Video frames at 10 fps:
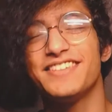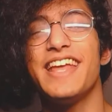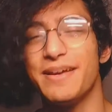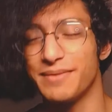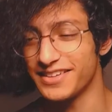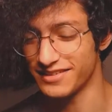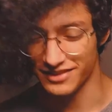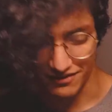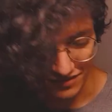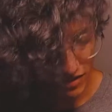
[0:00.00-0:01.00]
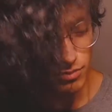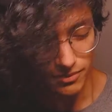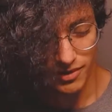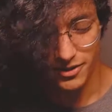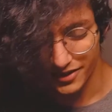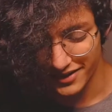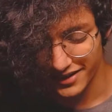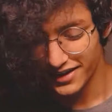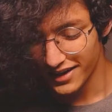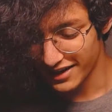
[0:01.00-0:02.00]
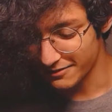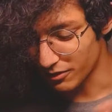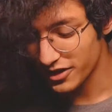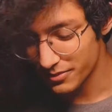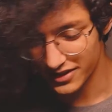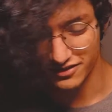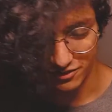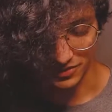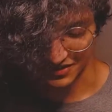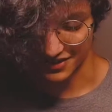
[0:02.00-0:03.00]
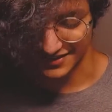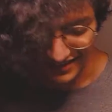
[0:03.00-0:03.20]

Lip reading: naming. See, you have Super Mario Party, and then Mario Party Superstars.